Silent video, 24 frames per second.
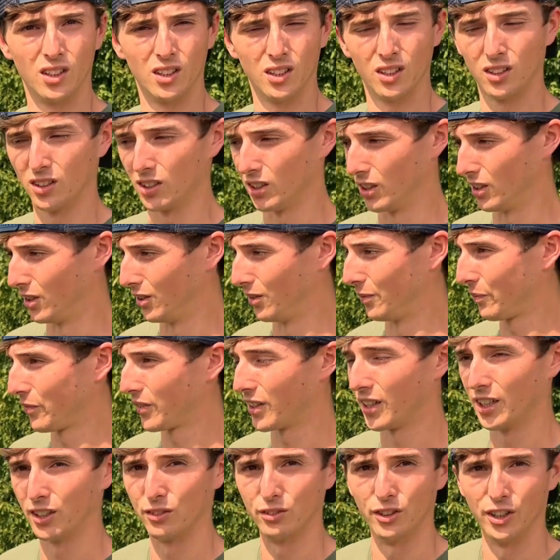So
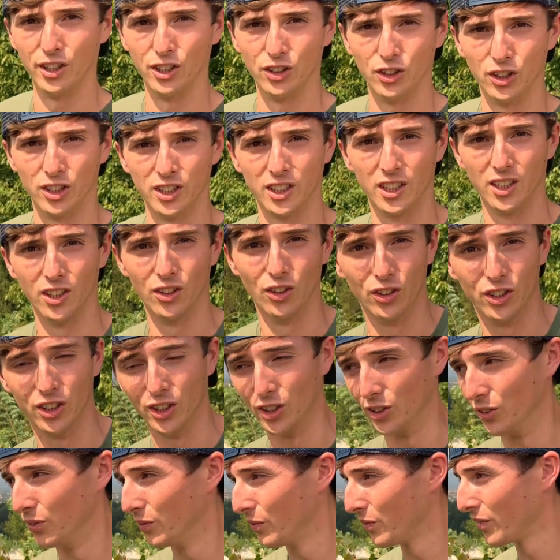yeah, it's very interesting.
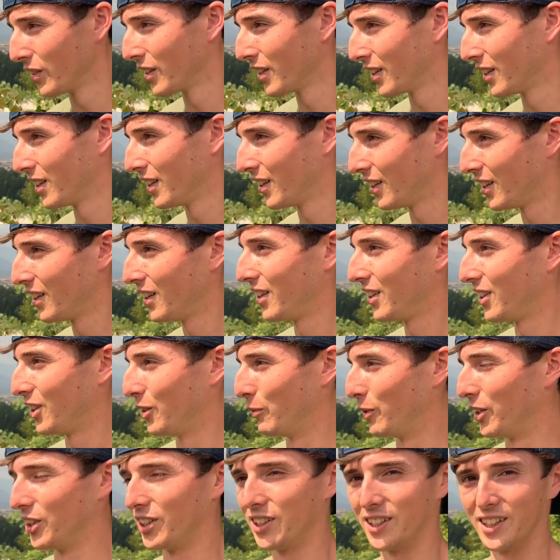Also, it
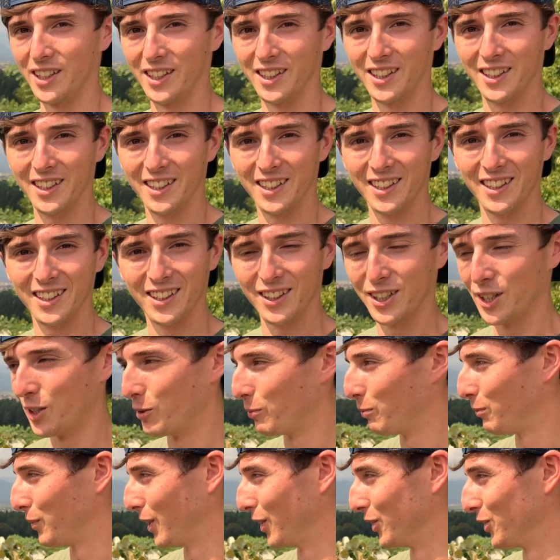makes you think,
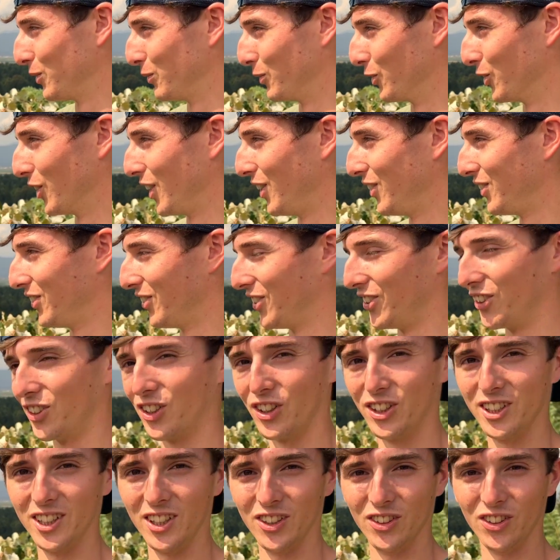plant some grapes here in a
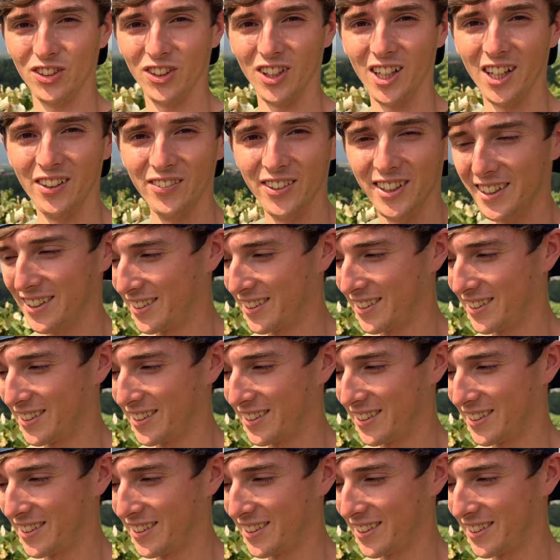continental climate.